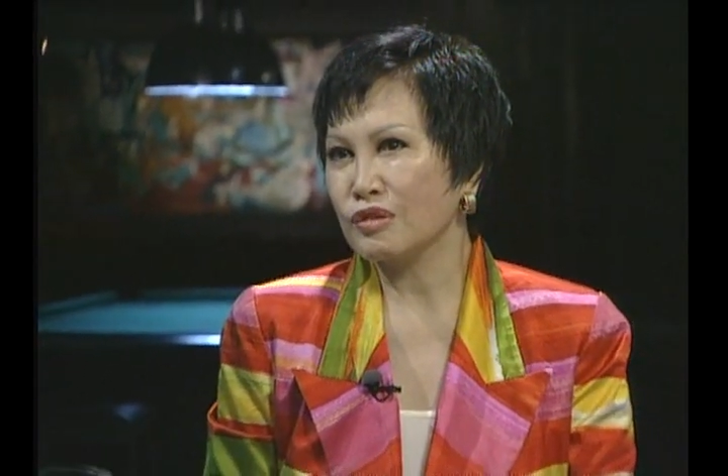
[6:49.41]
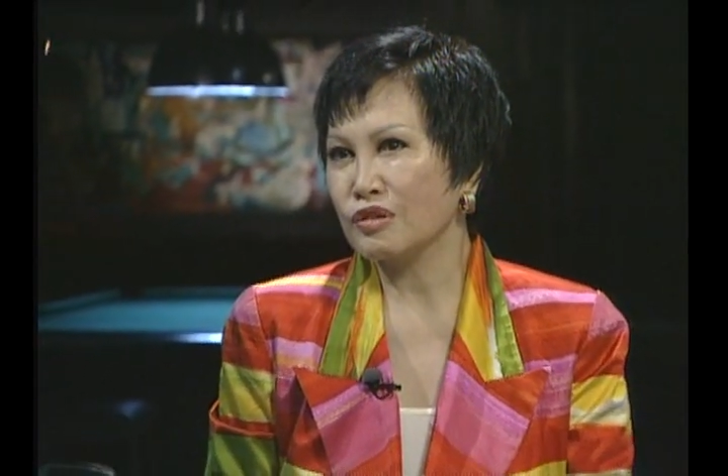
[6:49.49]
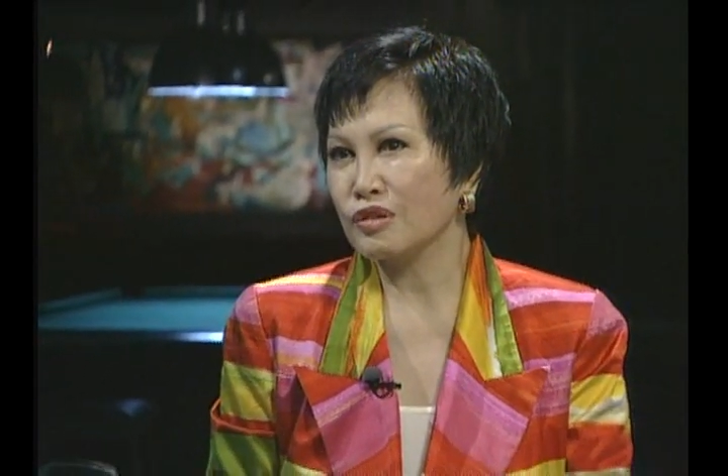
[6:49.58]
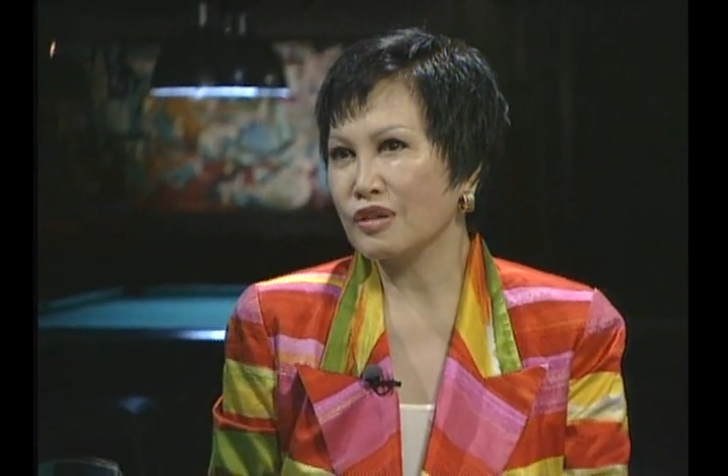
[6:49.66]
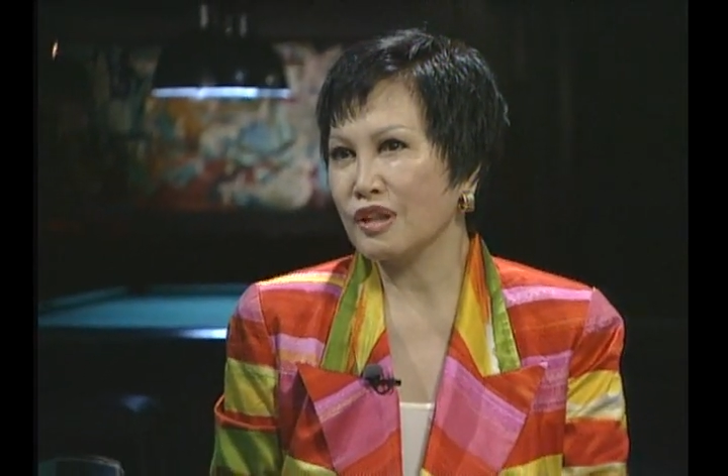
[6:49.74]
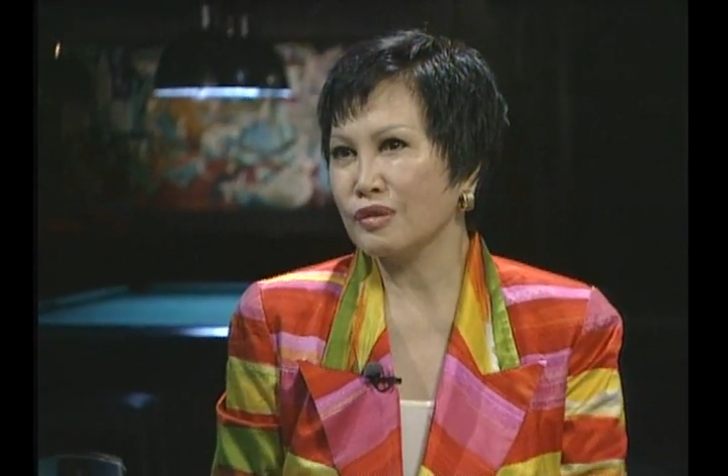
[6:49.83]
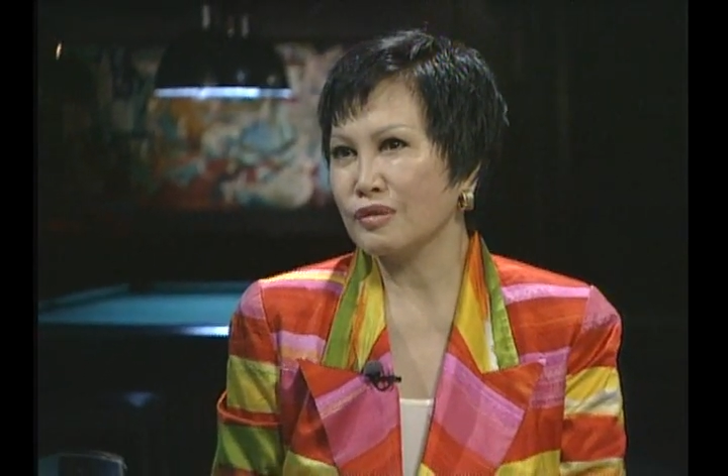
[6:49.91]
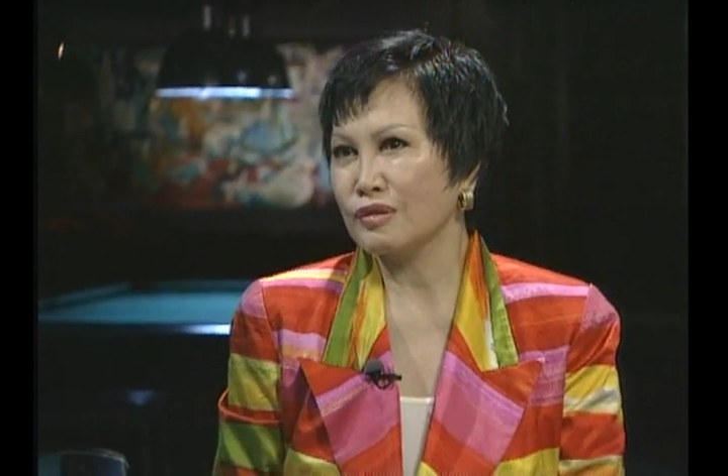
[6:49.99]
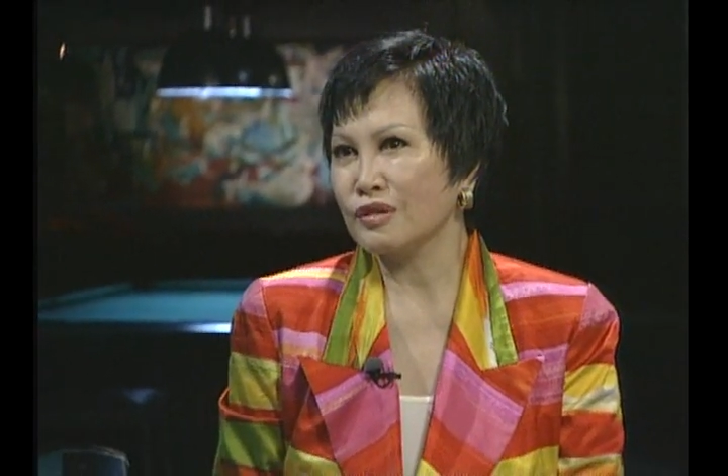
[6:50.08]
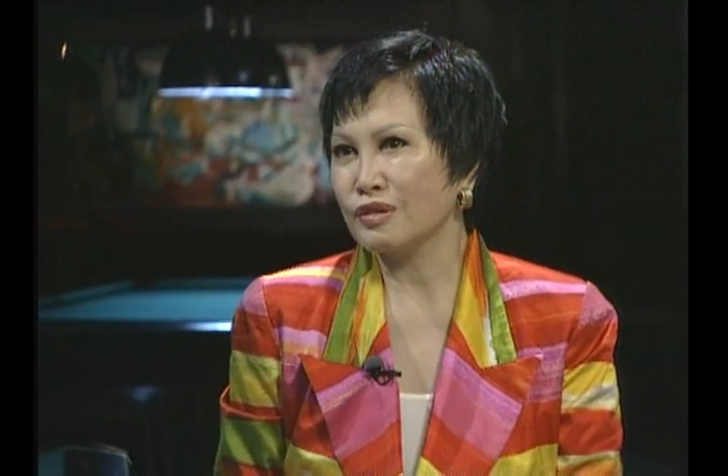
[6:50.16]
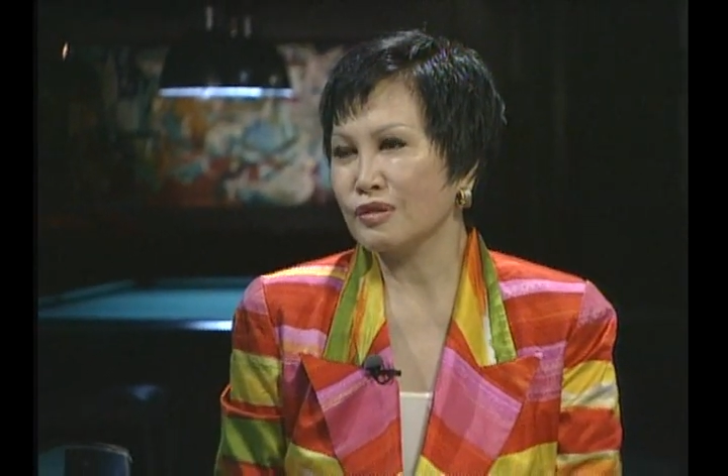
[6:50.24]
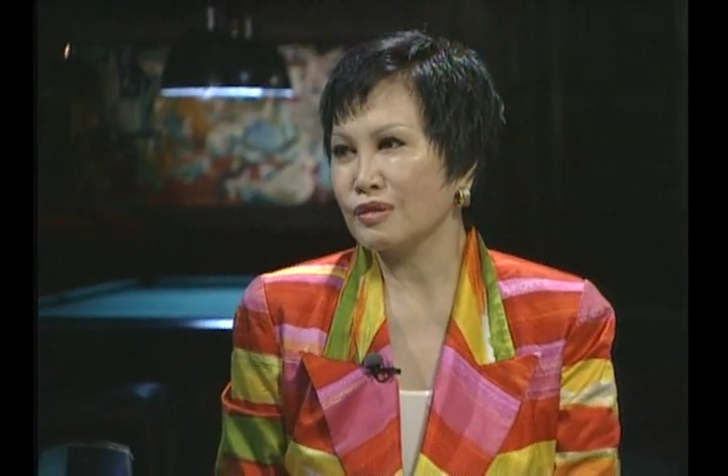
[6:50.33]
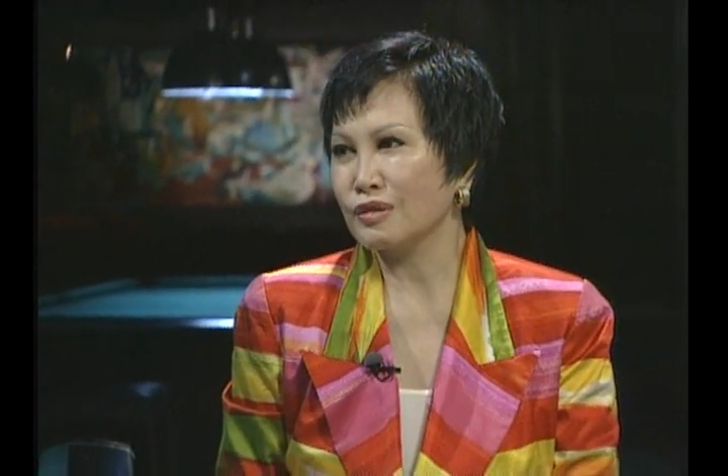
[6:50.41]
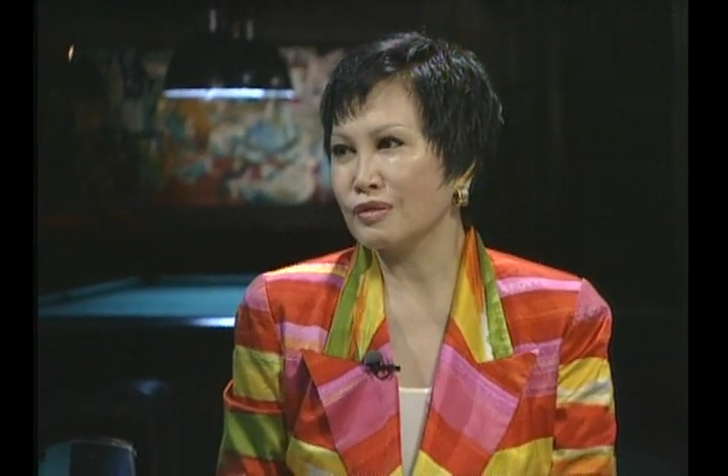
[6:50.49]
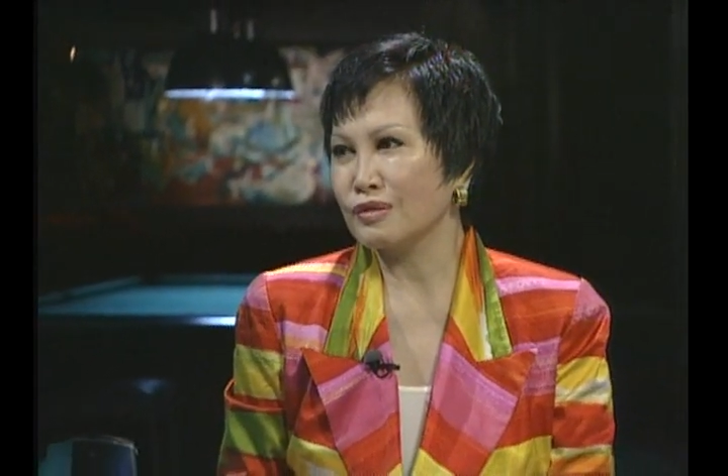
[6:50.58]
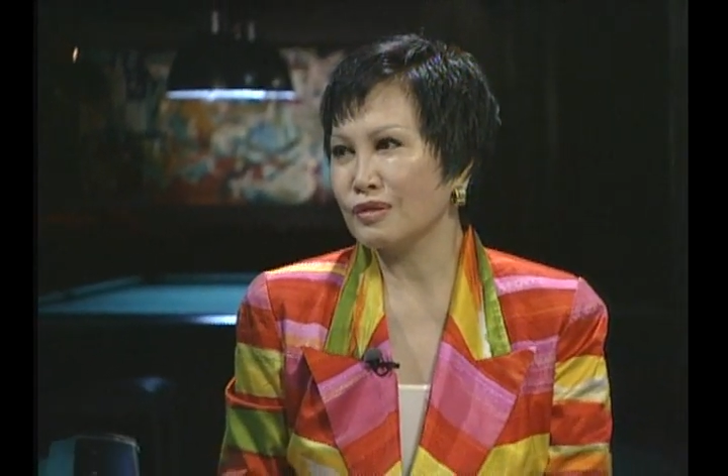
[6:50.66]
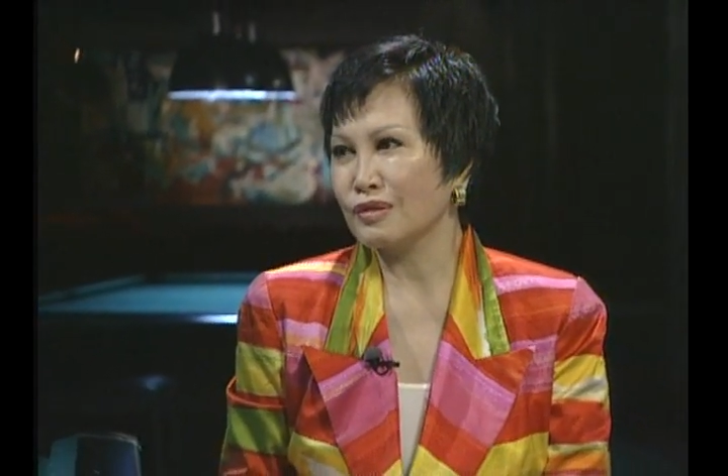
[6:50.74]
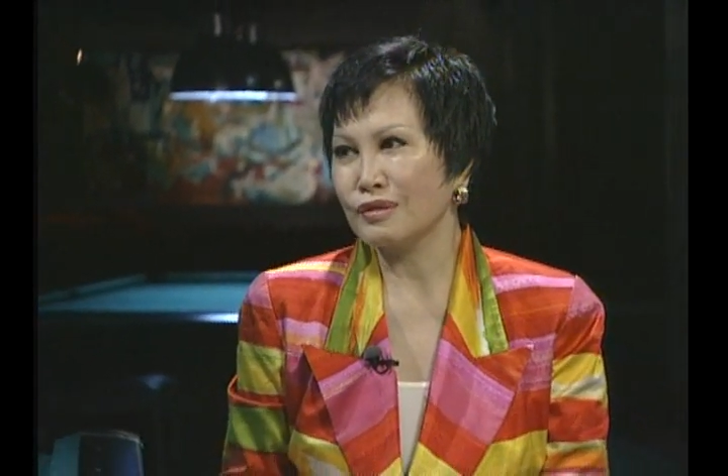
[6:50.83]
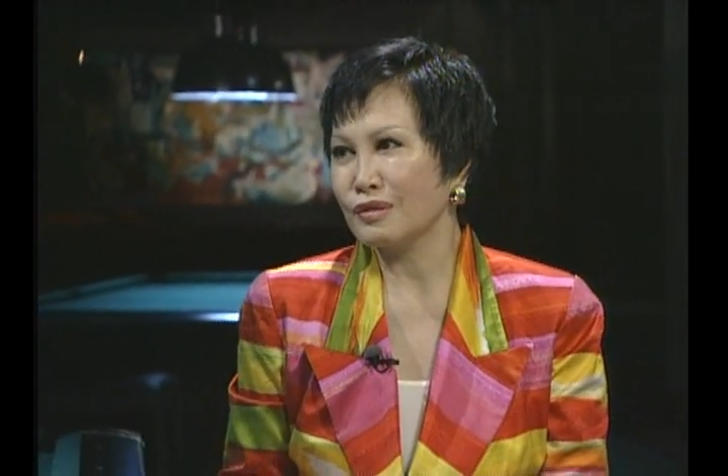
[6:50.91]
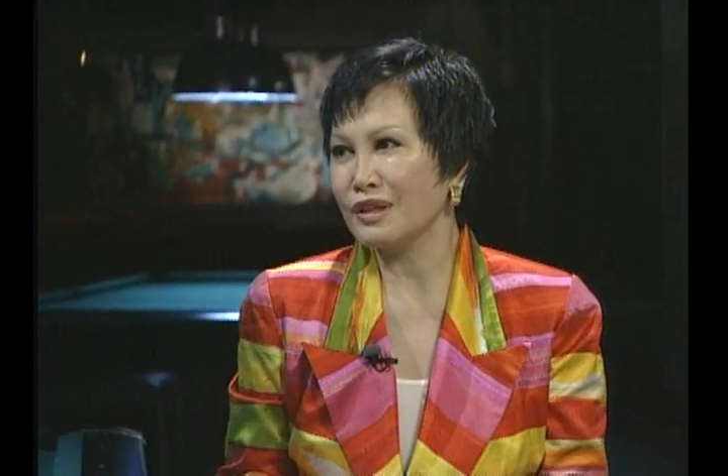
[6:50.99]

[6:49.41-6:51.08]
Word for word: so that you, oh. you, you,